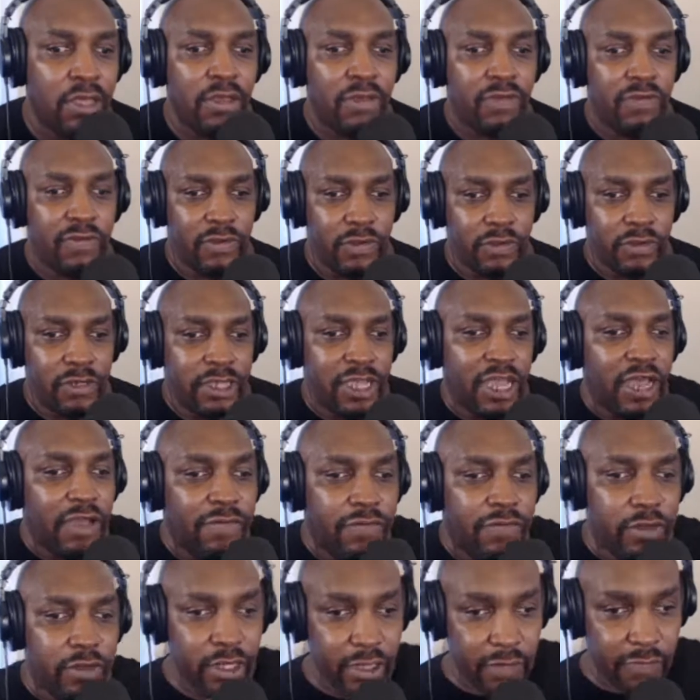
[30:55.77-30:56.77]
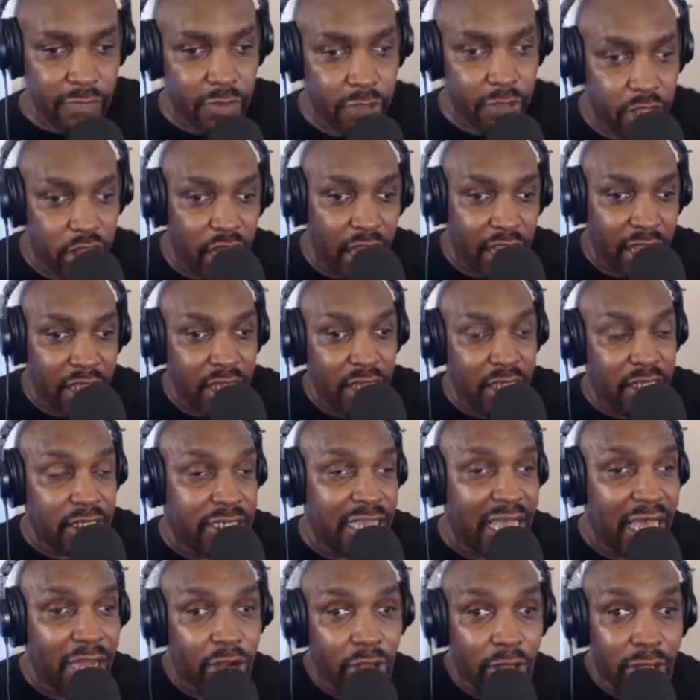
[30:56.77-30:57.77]
So definitely, if you're checking us
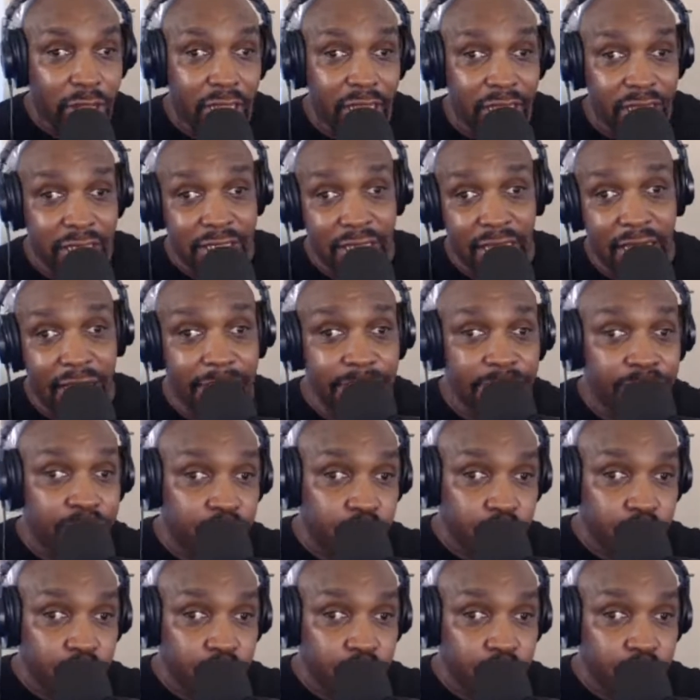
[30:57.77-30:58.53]
out on LinkedIn,